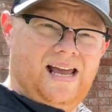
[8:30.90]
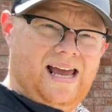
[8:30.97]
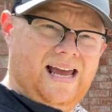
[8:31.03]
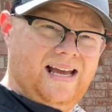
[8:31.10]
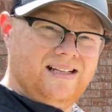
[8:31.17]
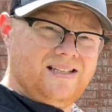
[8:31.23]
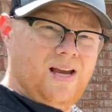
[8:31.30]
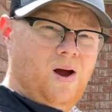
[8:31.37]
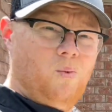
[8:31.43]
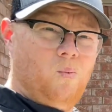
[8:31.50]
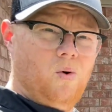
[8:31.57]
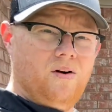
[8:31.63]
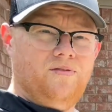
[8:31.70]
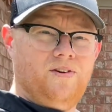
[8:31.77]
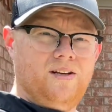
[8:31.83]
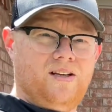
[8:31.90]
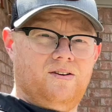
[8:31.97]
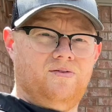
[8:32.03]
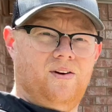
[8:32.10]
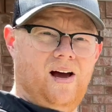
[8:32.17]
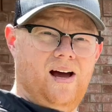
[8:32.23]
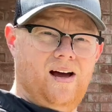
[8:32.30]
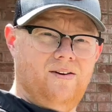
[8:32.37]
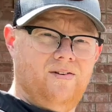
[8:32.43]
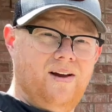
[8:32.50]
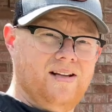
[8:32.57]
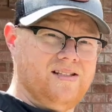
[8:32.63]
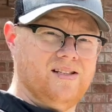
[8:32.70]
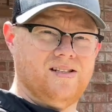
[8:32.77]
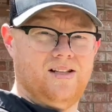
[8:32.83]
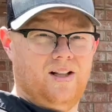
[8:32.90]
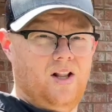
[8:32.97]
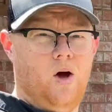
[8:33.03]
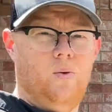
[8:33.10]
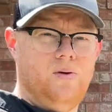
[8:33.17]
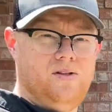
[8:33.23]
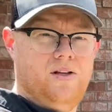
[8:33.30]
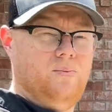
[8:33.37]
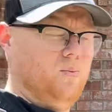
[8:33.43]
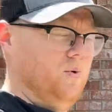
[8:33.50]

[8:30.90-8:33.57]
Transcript: at 155. It's as low as it